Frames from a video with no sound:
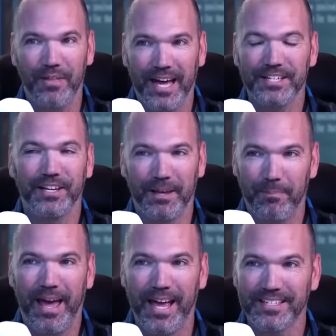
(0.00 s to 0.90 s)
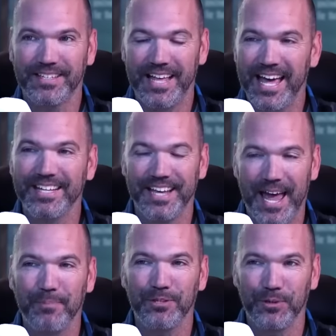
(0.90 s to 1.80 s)
that to get passed. That is
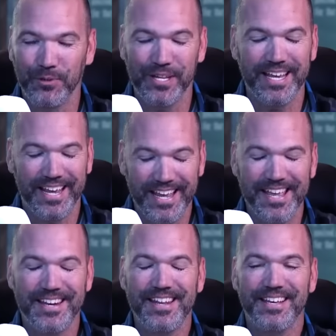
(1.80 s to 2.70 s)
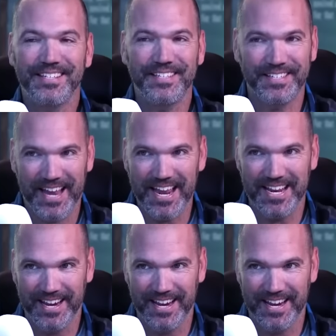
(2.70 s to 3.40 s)
absolutely insane.